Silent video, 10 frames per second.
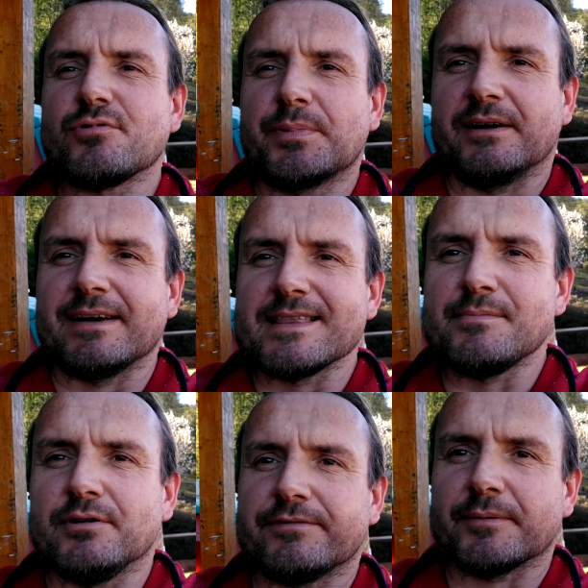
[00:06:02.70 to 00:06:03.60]
will be
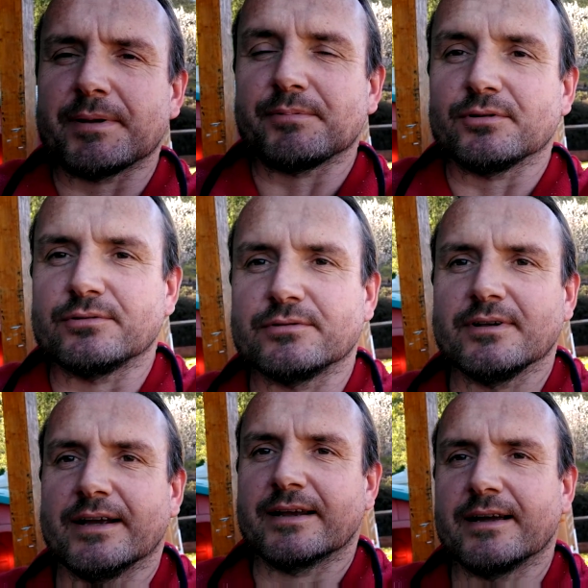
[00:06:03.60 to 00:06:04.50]
available for people who
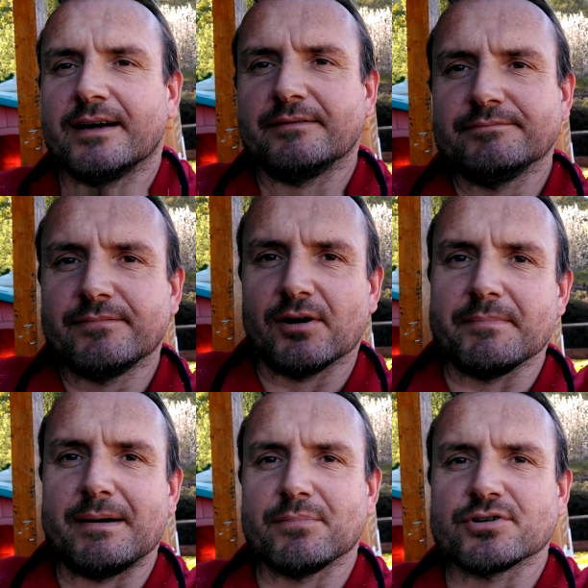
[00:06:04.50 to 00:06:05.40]
like are
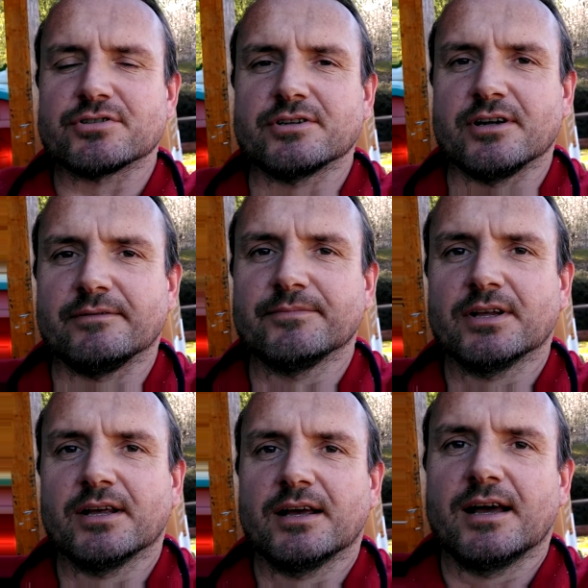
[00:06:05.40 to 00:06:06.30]
members, you know.
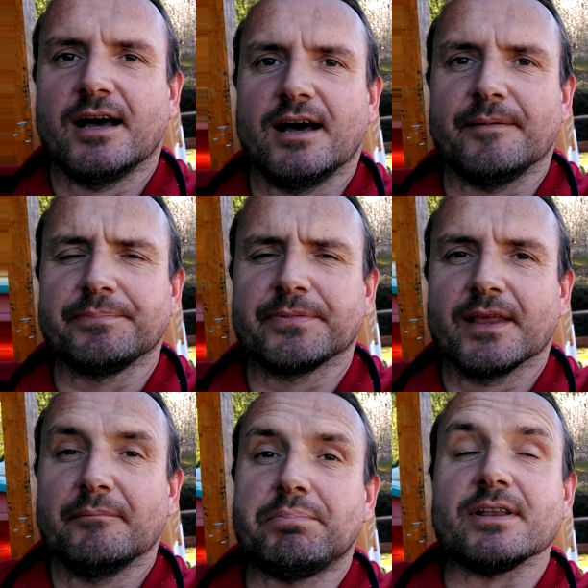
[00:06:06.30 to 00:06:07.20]

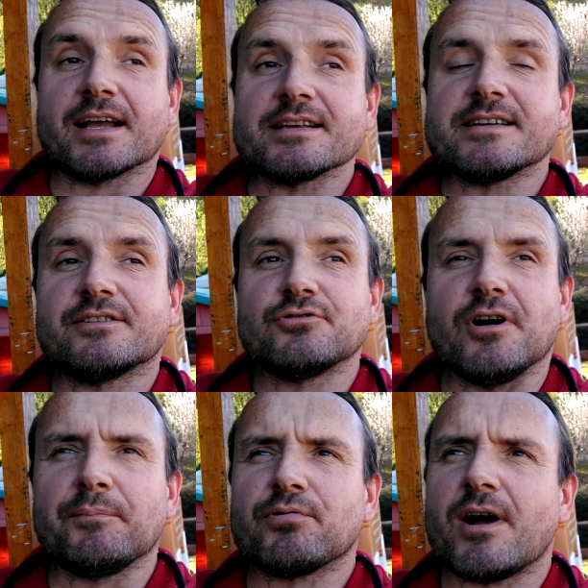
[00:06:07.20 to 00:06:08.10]
But like I said too,
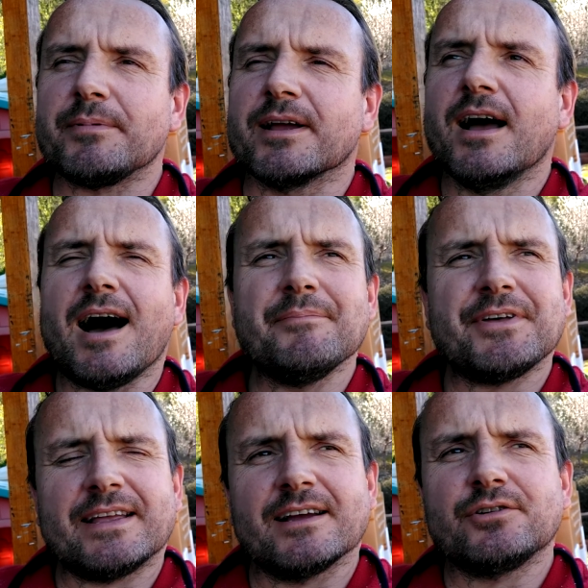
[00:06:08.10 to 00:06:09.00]
I'm
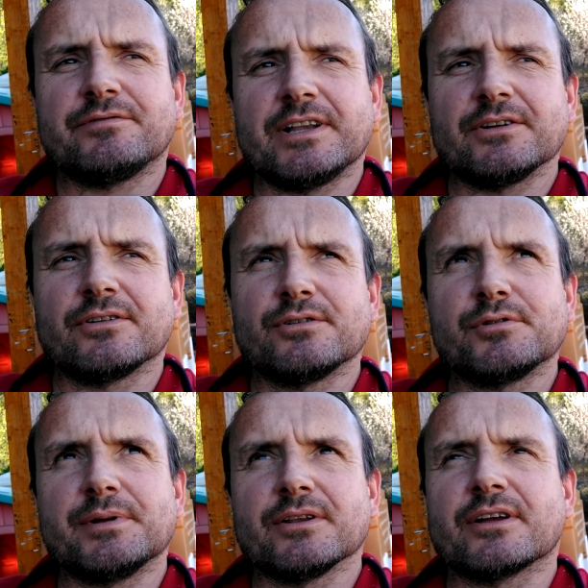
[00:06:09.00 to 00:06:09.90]
thinking a good video to do would
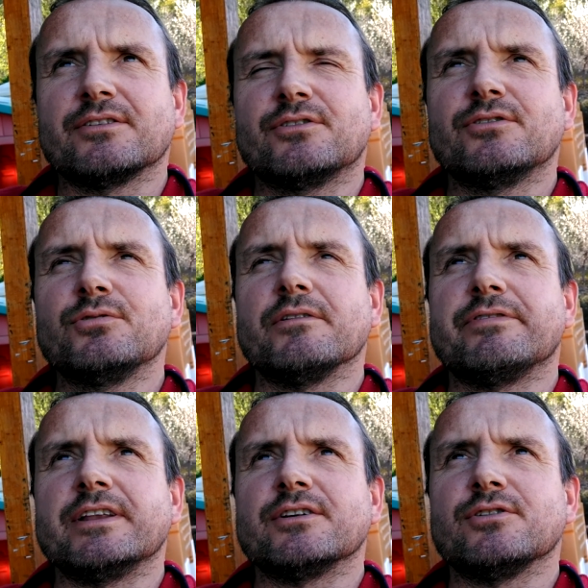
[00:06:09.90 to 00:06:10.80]
be like do a
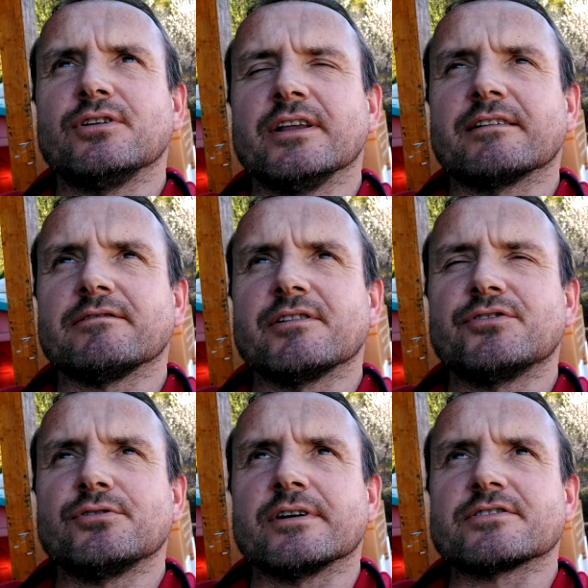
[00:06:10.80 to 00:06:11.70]
video like
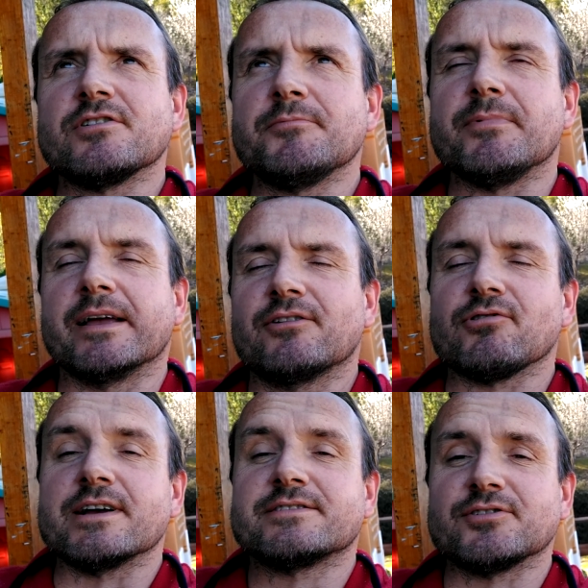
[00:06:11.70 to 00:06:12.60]
reviewing some of my
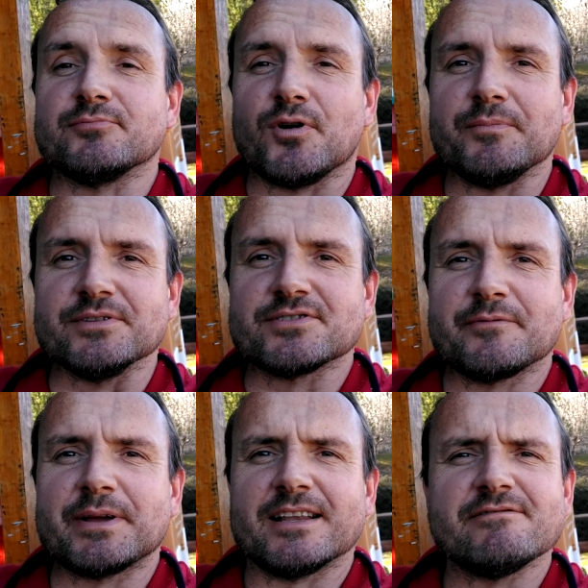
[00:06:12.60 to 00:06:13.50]
crazier moments. That'd
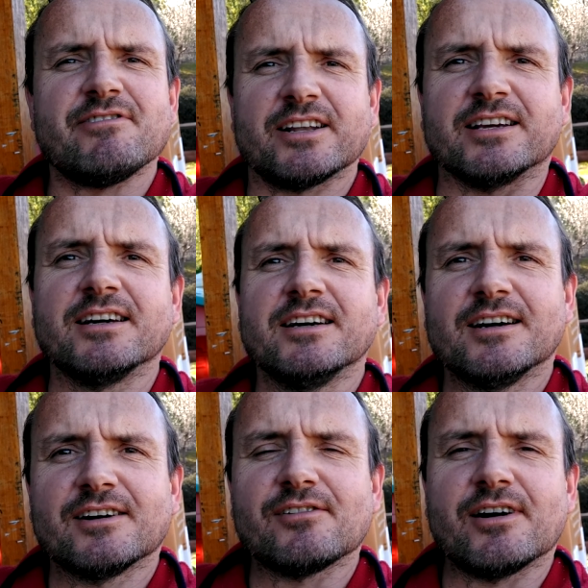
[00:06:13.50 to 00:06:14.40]
be kind of funny,
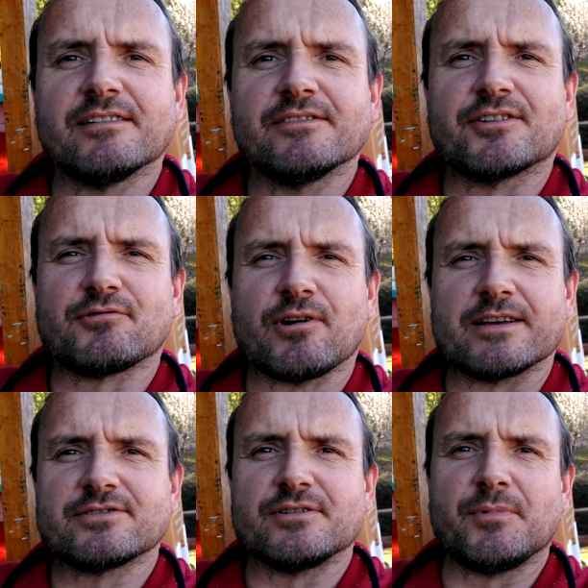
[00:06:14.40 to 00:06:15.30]
right? The
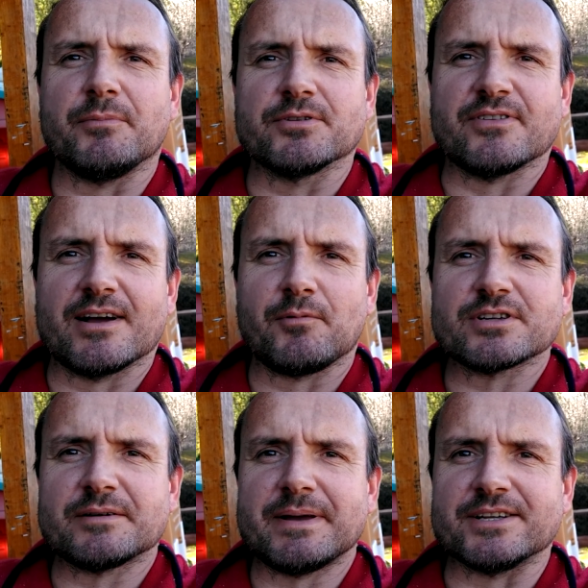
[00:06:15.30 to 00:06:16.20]
crazier moments of
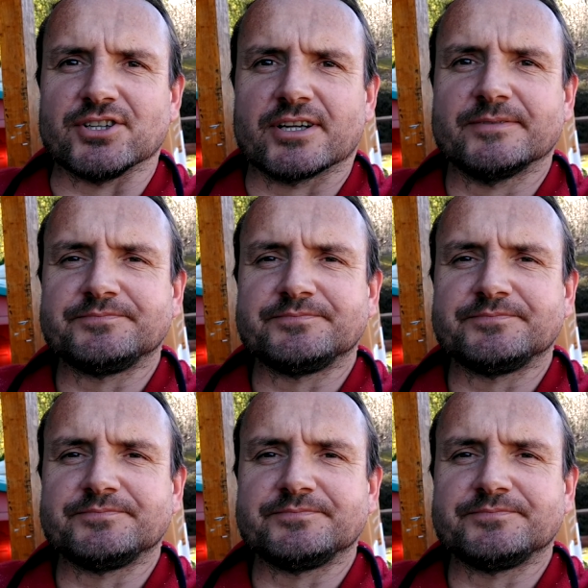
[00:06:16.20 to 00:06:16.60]
Ayahuasca Magic